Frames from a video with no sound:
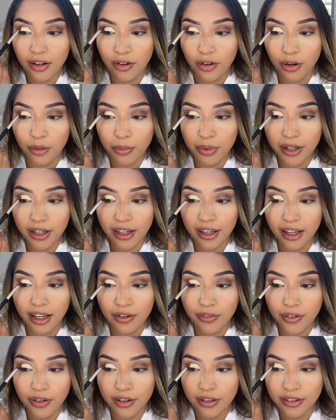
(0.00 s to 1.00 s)
nobody
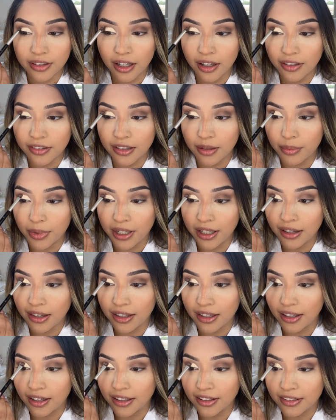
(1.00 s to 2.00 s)
ever tells them
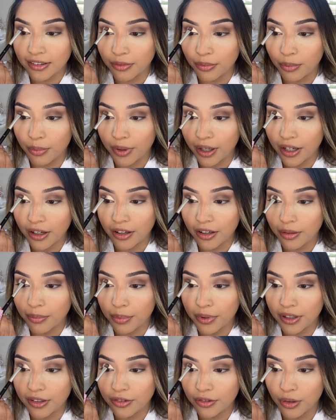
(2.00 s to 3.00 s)
anything. It's weird,
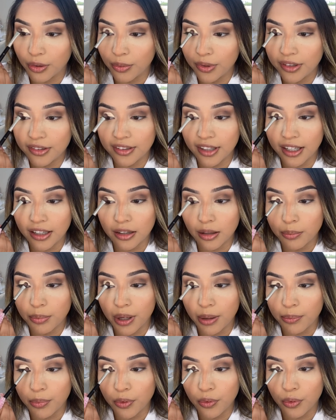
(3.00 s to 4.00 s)
but it's always like the
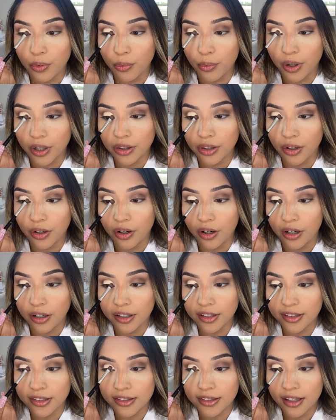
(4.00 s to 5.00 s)
people who work the
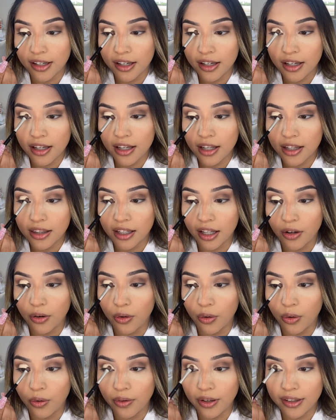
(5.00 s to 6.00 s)
hardest that
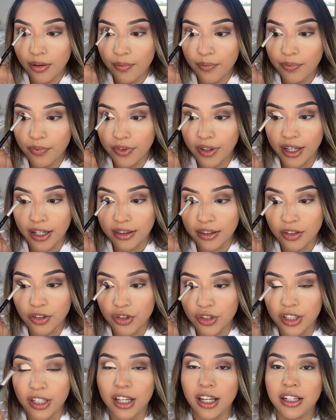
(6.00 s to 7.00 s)
always get the
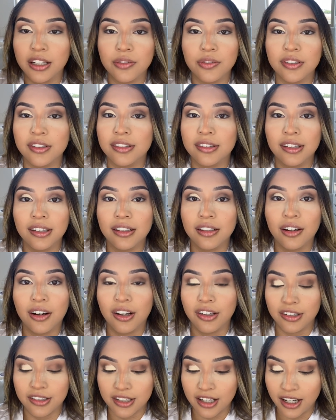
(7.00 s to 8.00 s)
shitty end of the stick
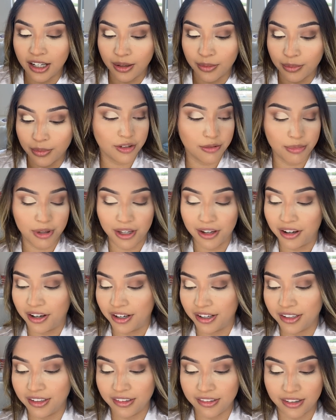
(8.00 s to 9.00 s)
all the time. To be
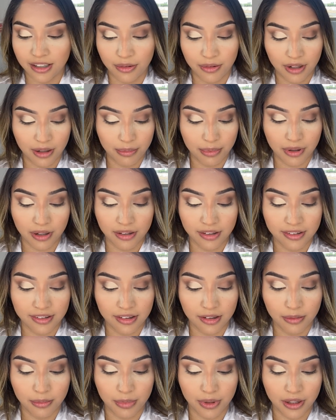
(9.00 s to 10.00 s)
honest, I would have probably
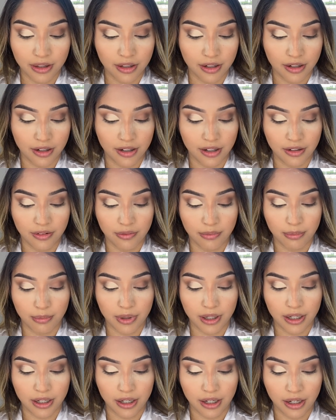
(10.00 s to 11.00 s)
still been there if
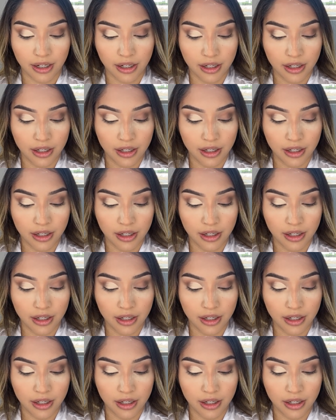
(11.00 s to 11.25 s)
my